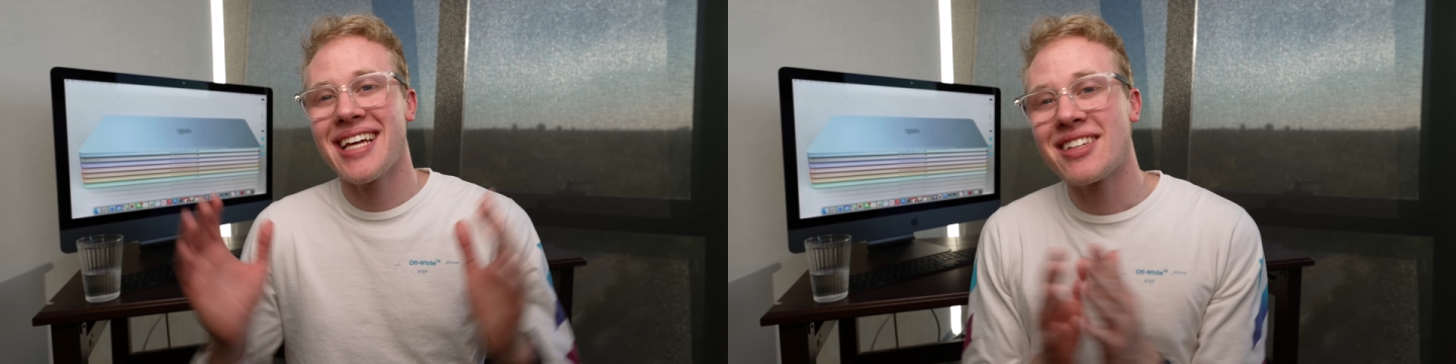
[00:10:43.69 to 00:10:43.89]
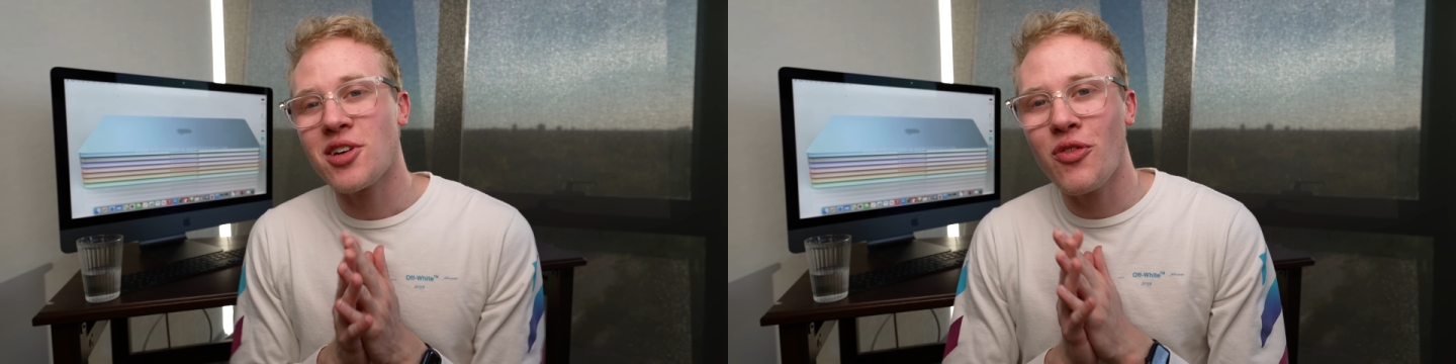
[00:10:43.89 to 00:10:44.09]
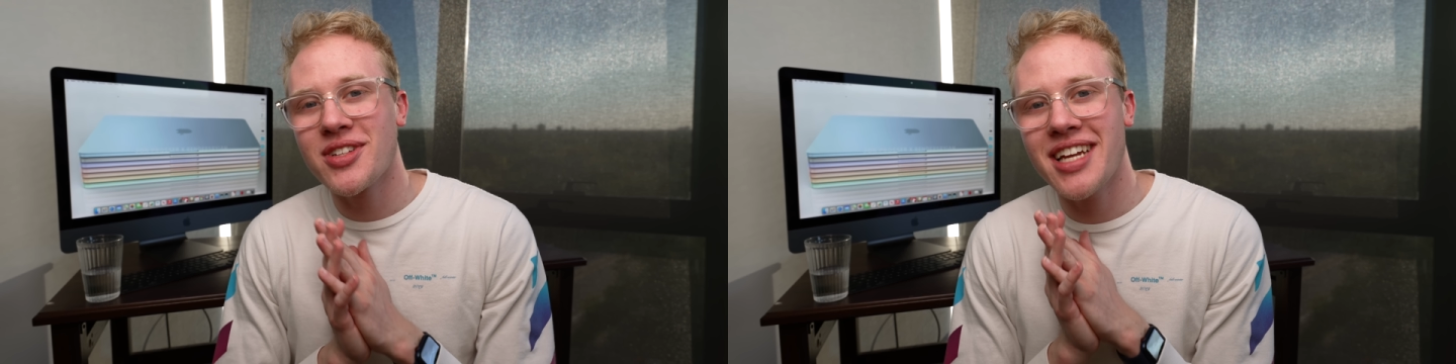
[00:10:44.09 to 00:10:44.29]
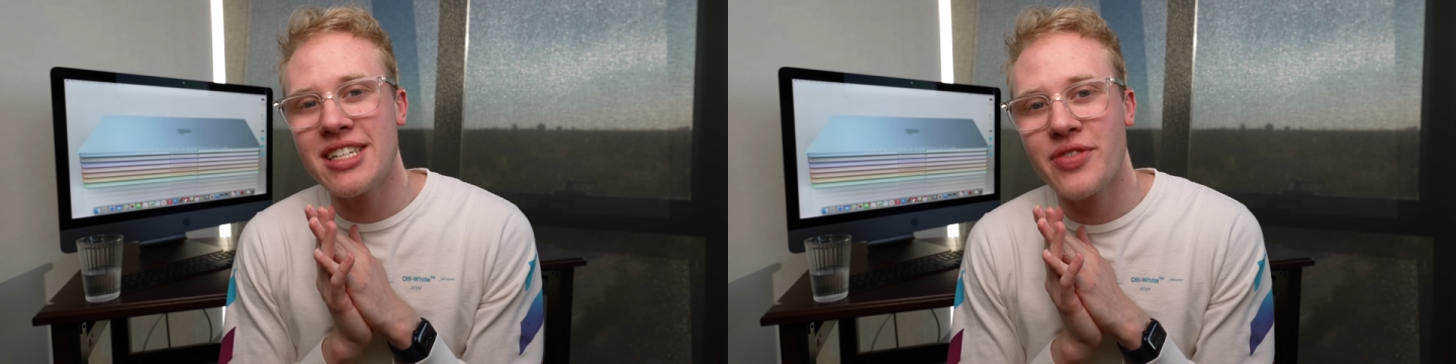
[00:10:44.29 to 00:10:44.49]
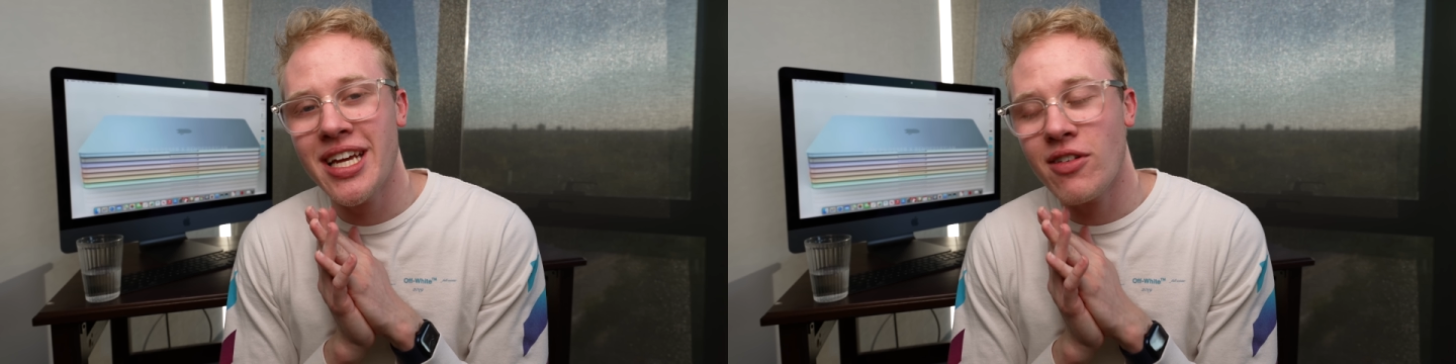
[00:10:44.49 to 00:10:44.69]
That is all for
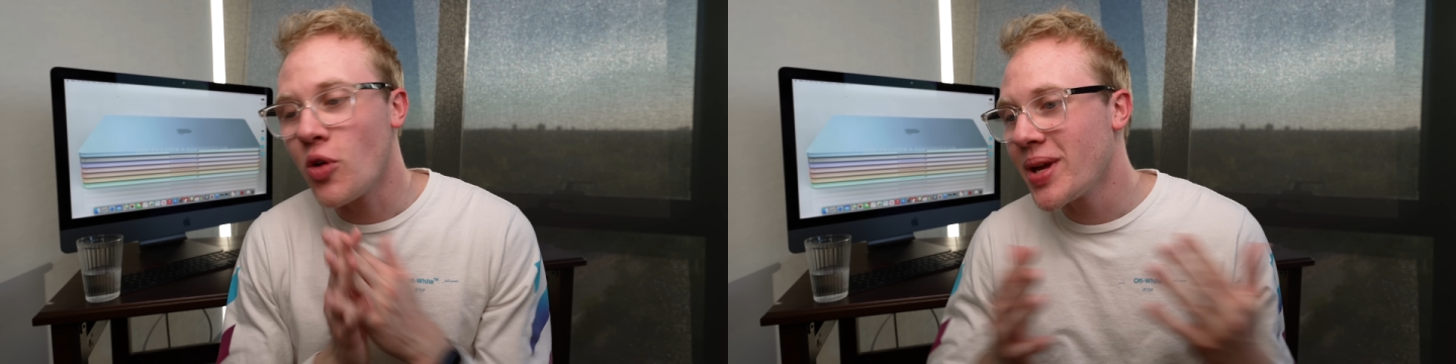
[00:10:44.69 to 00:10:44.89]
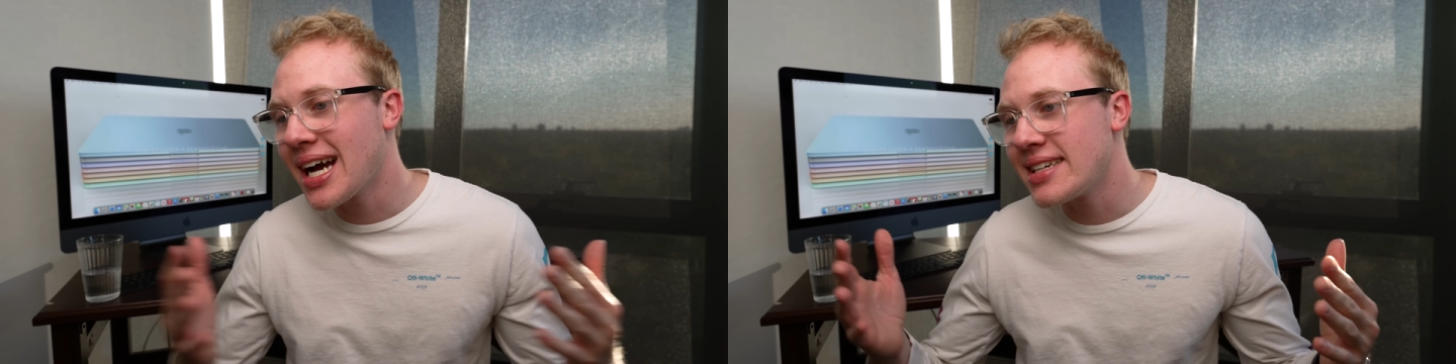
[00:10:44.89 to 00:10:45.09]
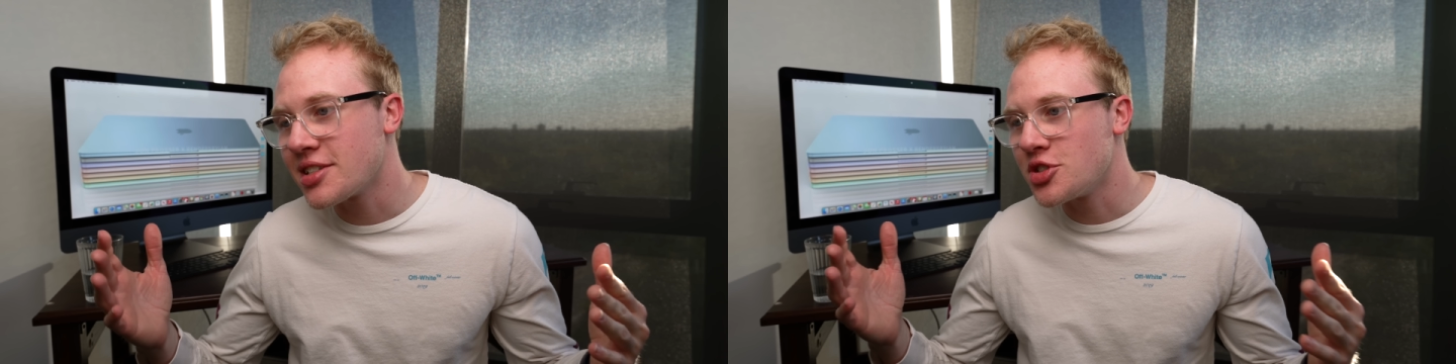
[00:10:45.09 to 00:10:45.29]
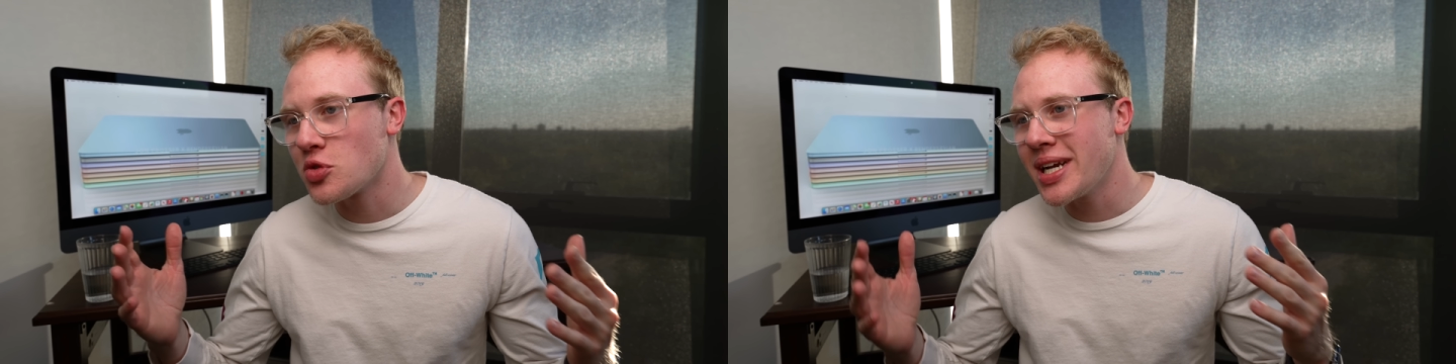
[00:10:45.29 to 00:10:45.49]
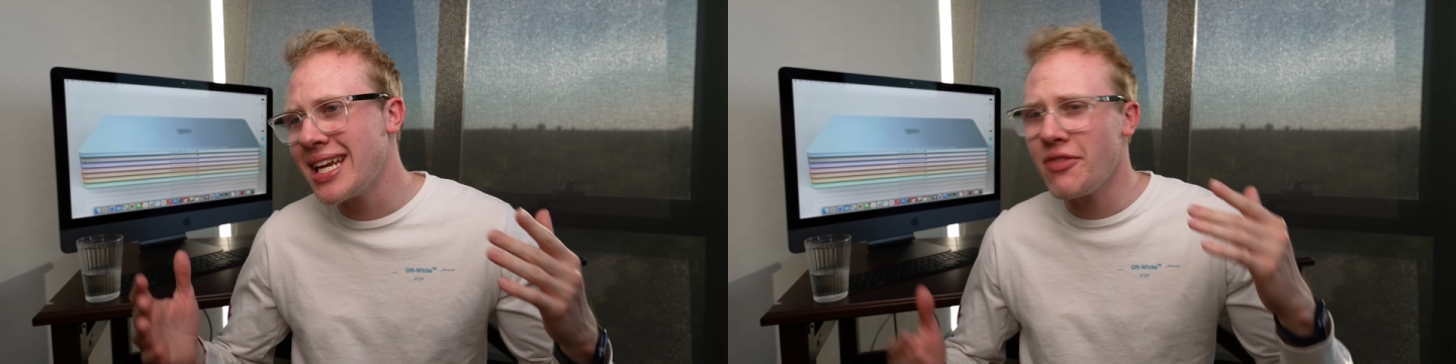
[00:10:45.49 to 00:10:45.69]
today's video. Hope you guys enjoyed it.